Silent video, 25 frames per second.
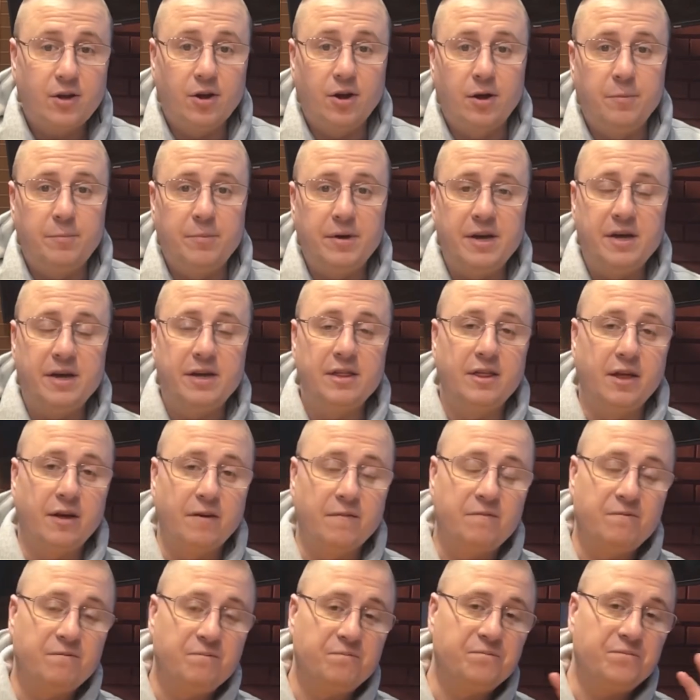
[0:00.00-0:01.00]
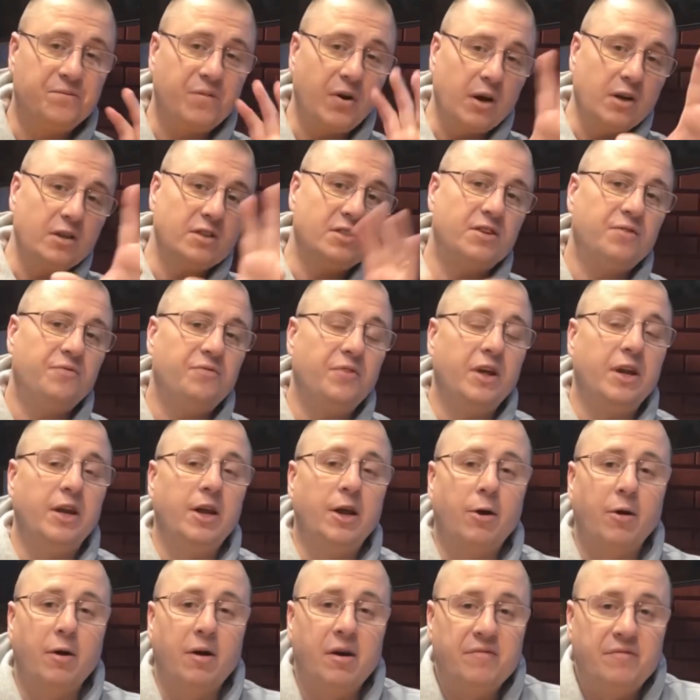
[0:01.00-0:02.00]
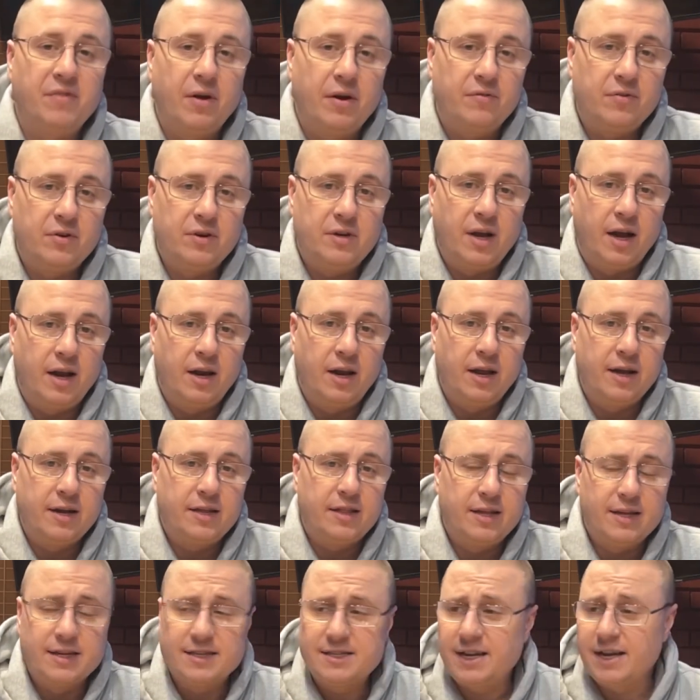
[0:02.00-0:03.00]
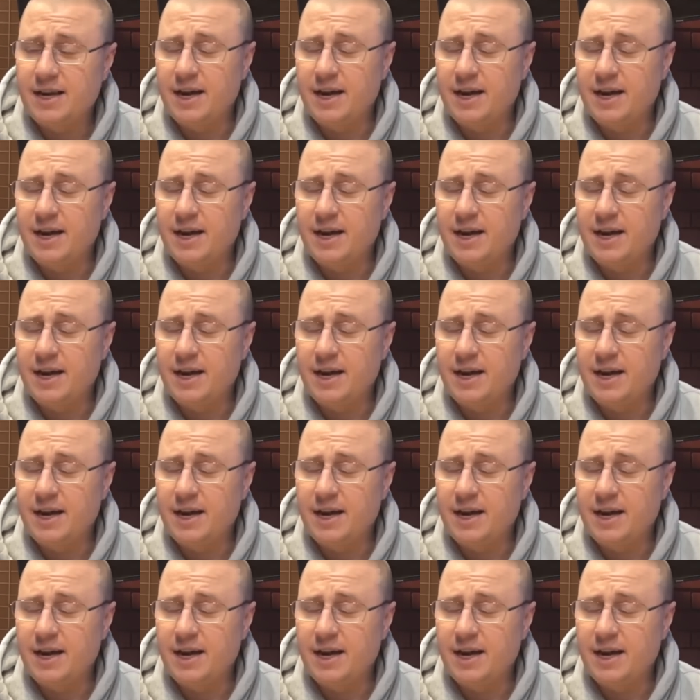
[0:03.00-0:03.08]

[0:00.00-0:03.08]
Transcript: to be the first video I've ever done like this.